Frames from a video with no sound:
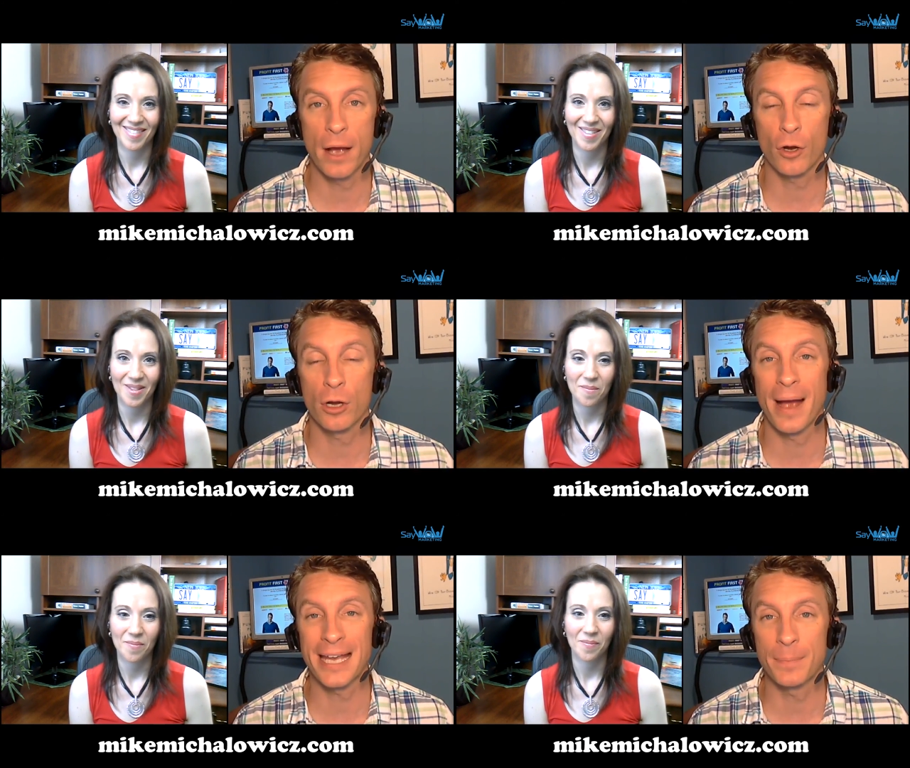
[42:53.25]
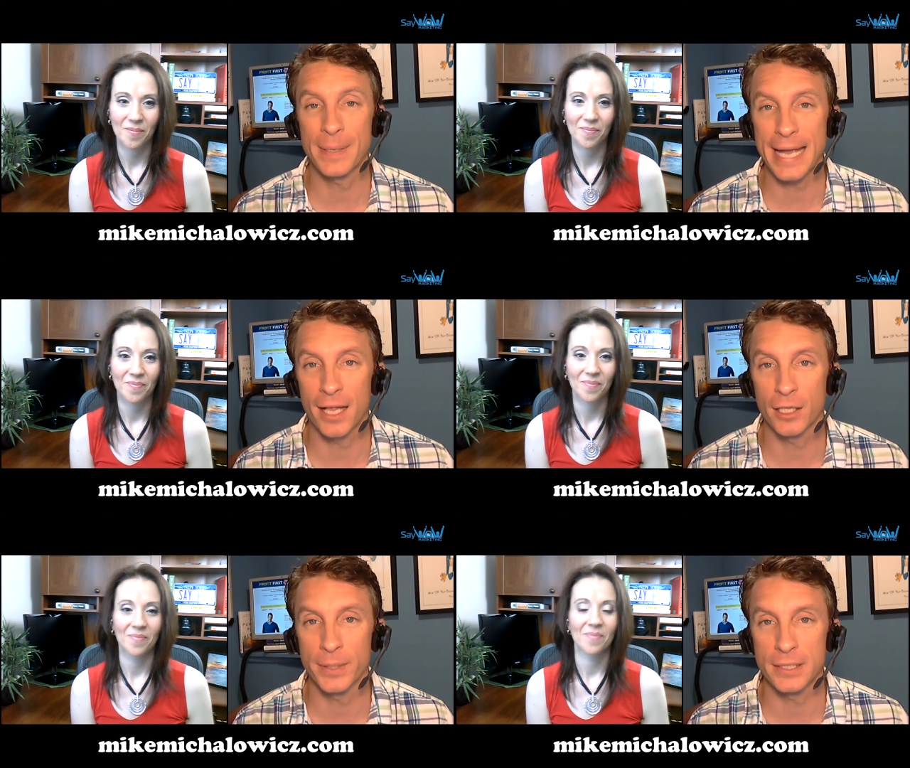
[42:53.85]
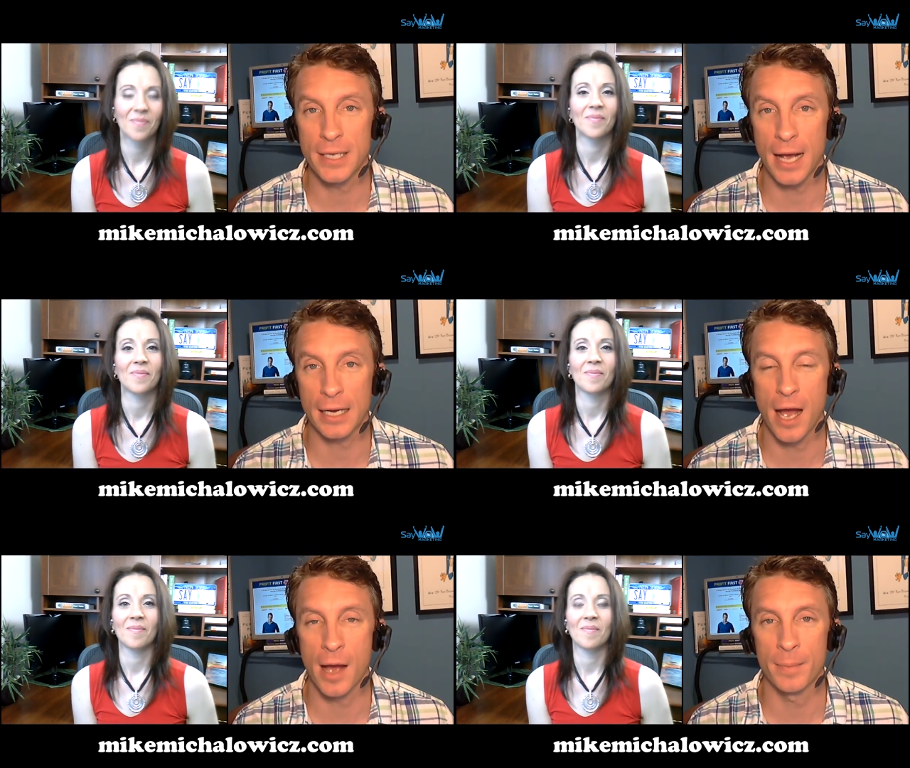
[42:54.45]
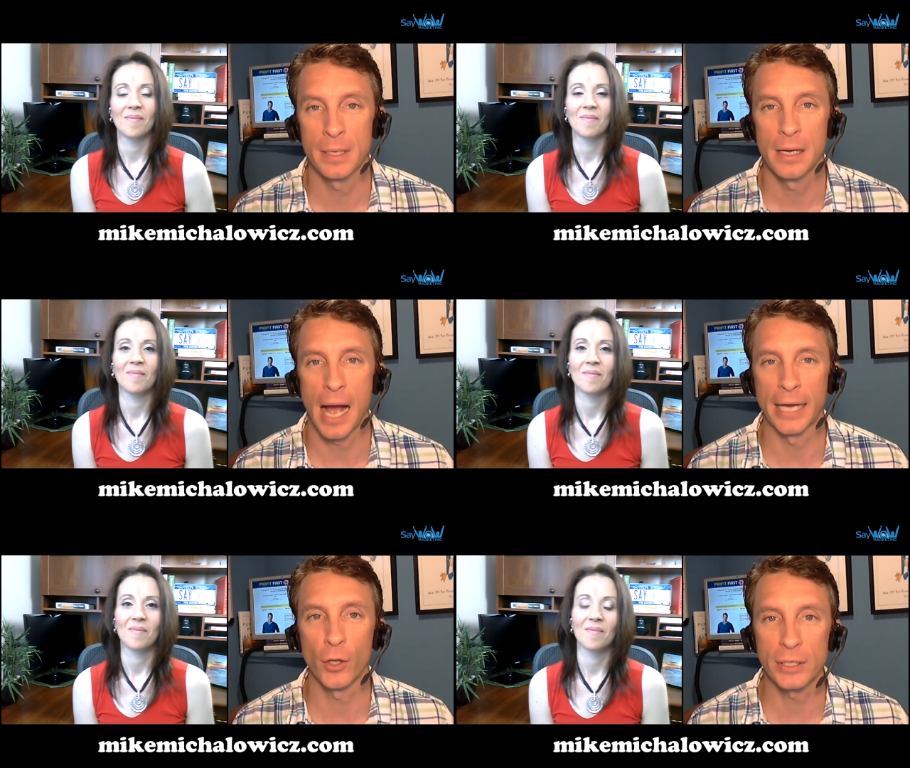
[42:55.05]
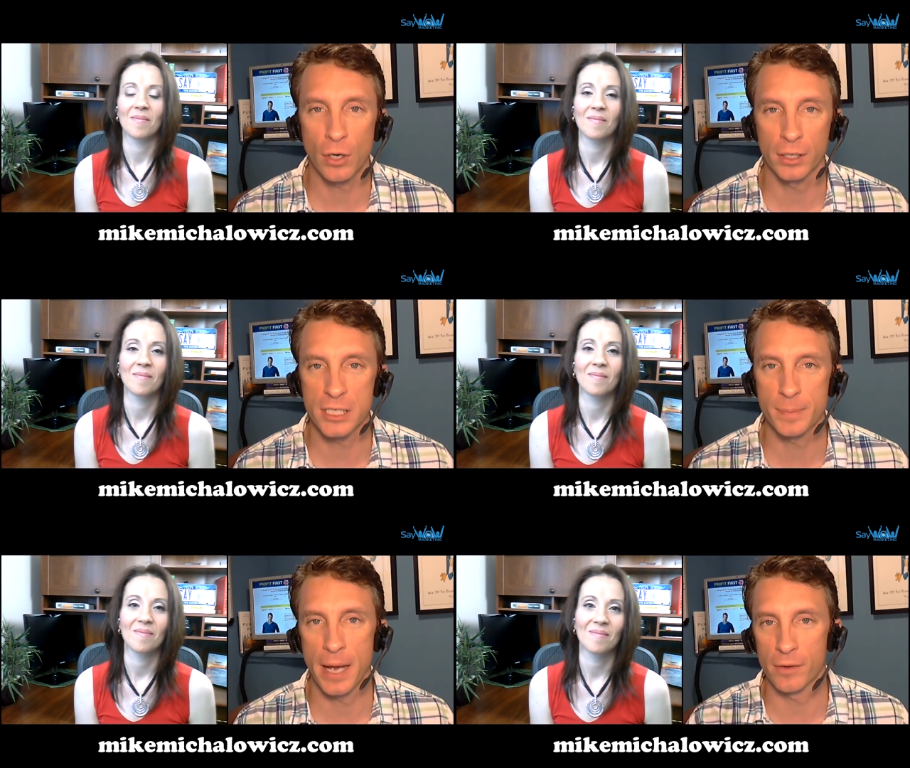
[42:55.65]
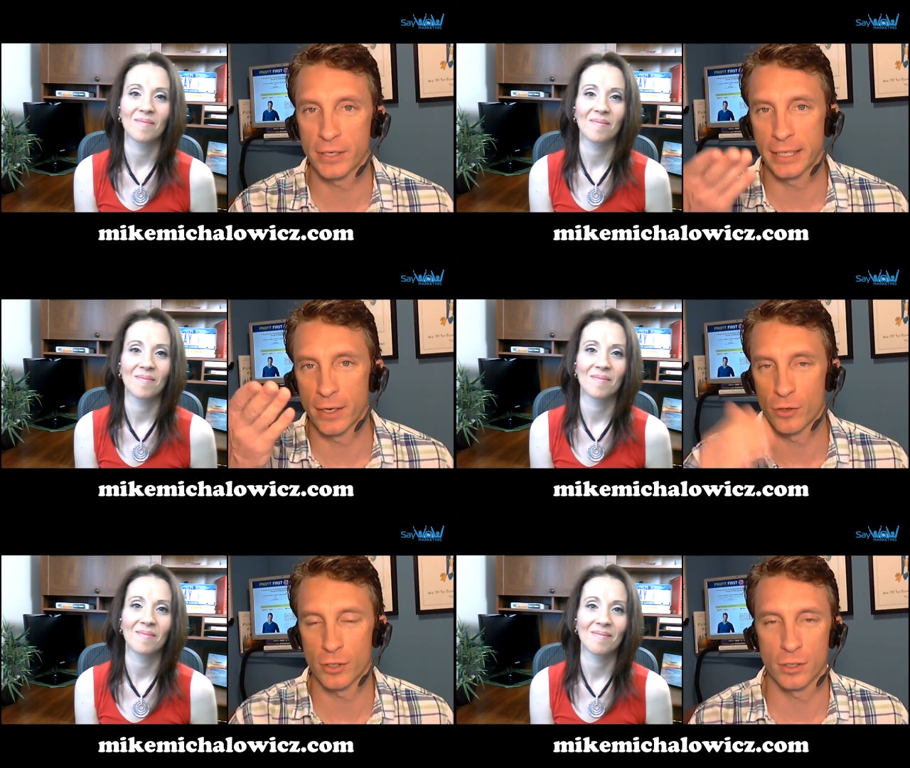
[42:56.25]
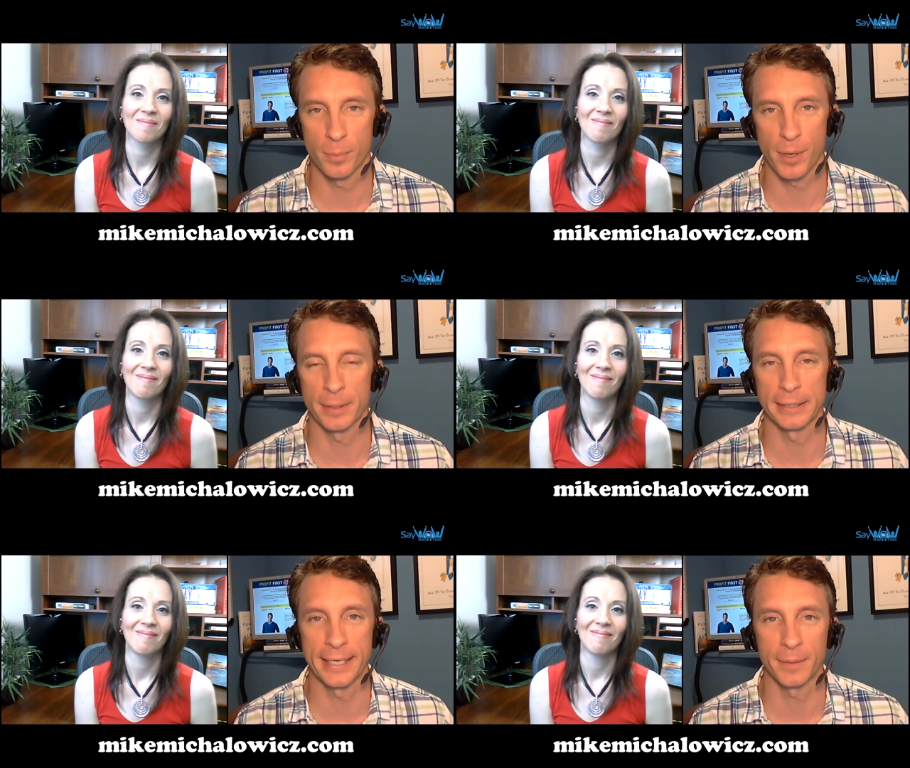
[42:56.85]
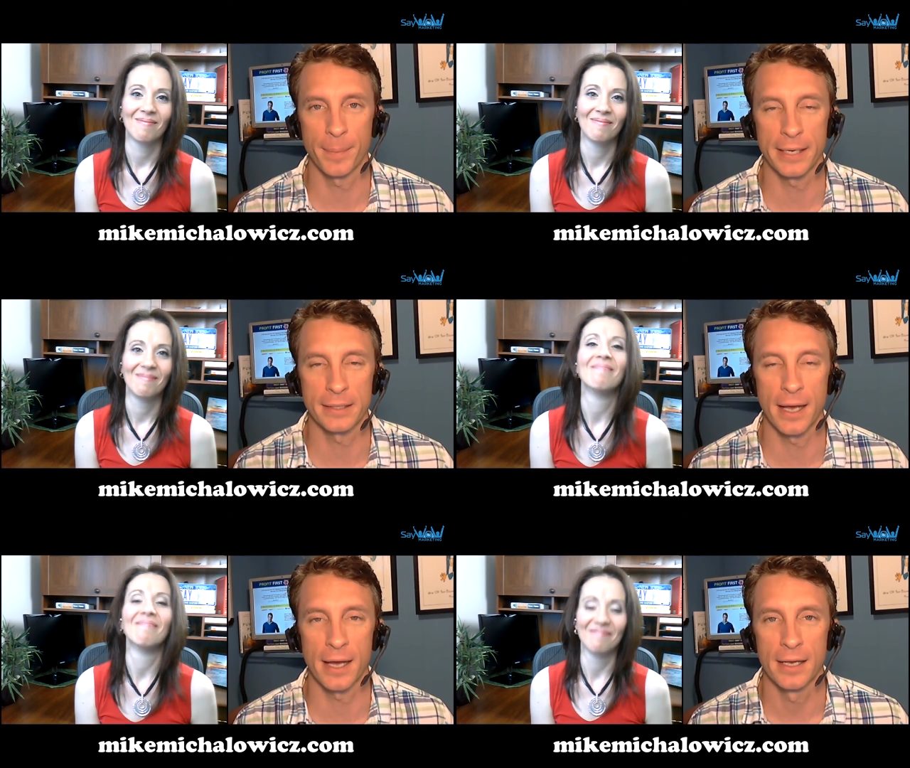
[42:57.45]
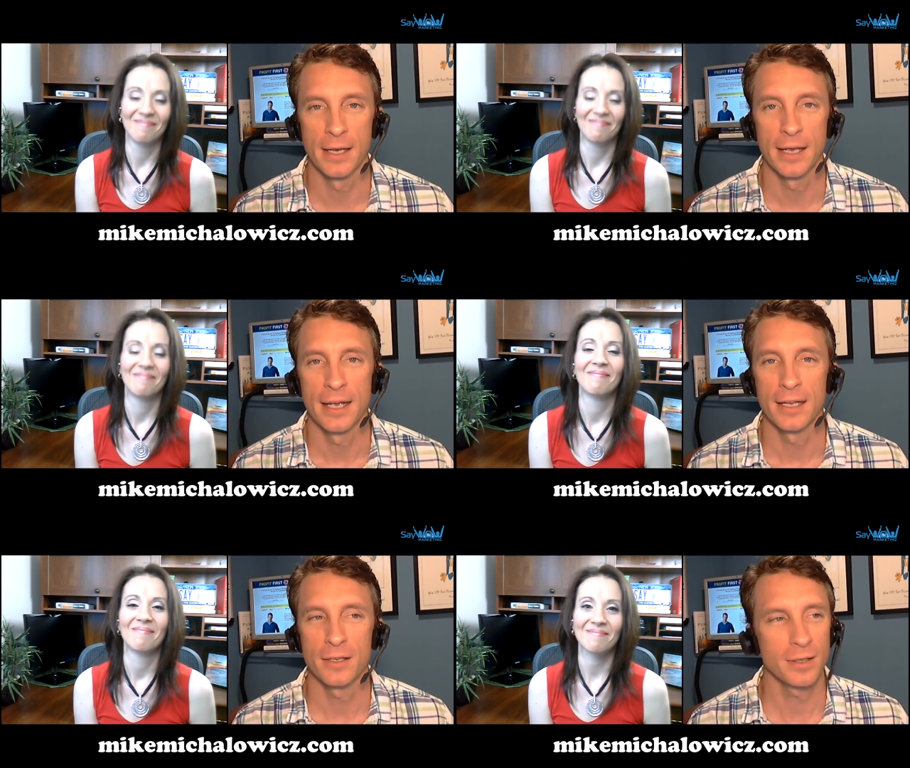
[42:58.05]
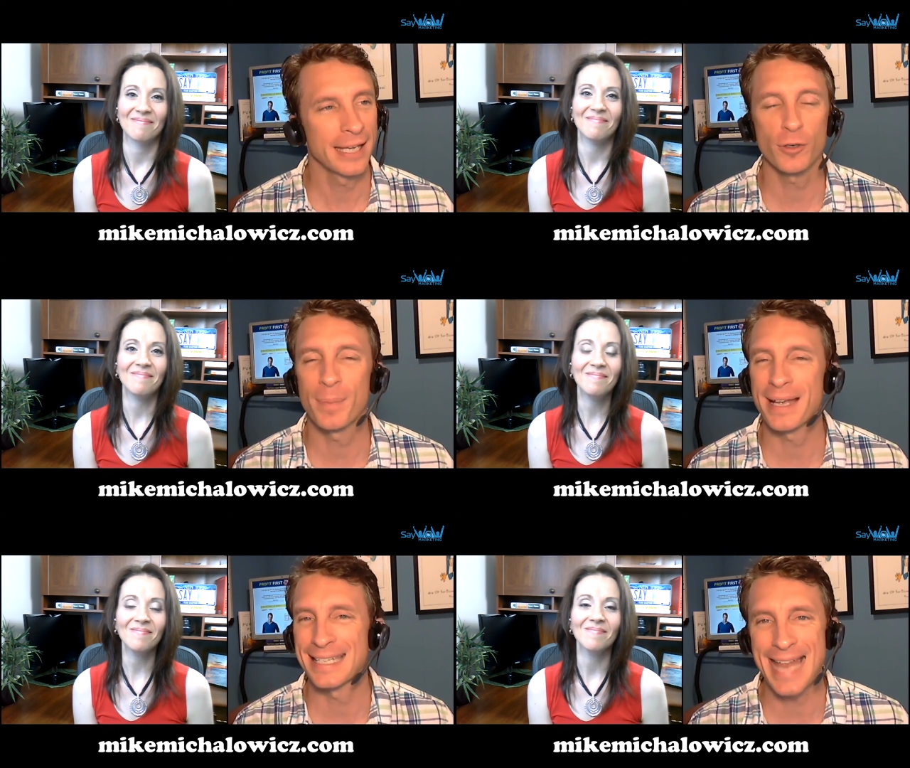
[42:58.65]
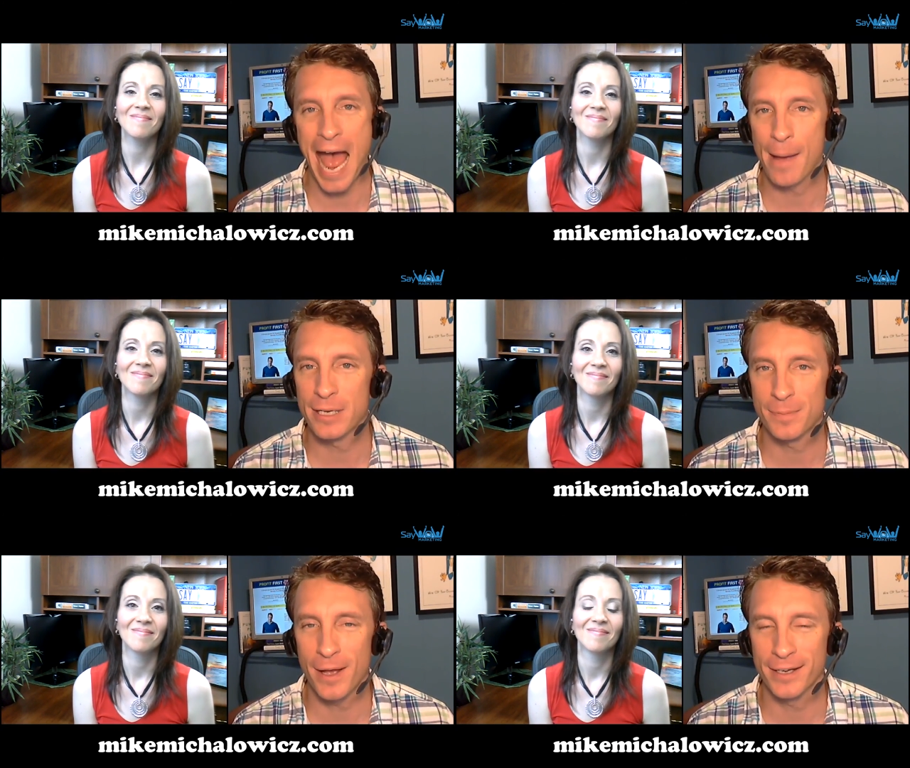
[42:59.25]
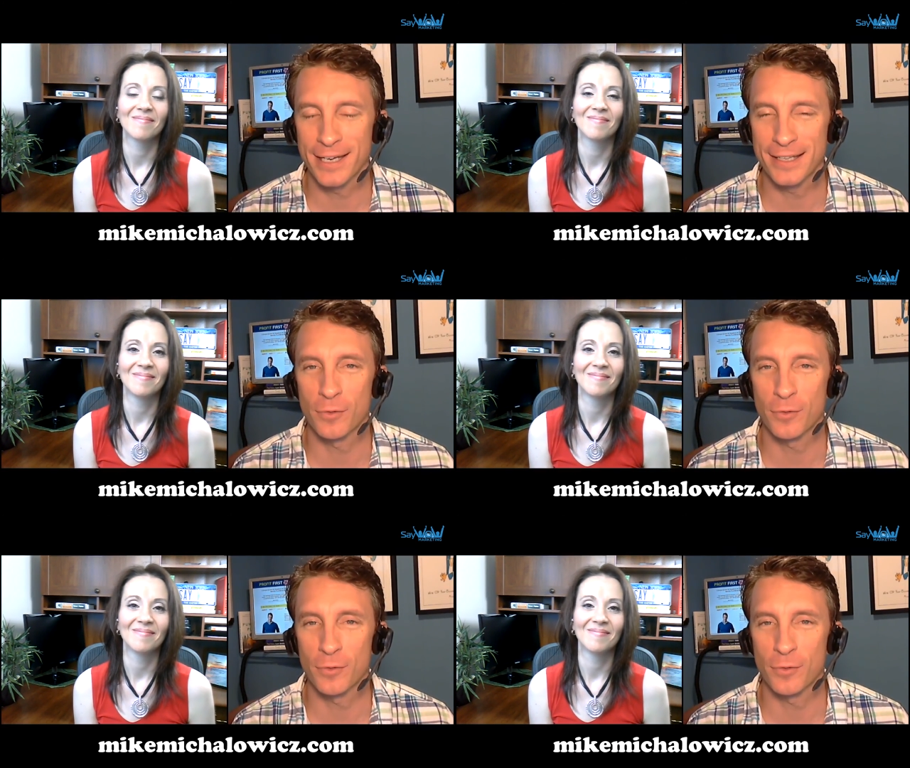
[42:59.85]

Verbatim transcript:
Speaker 1: go to mikemichalowicz.com. I know that's hard to spell, Vickie. I know you'll put up a link, but uh, give your best stab at spelling it. The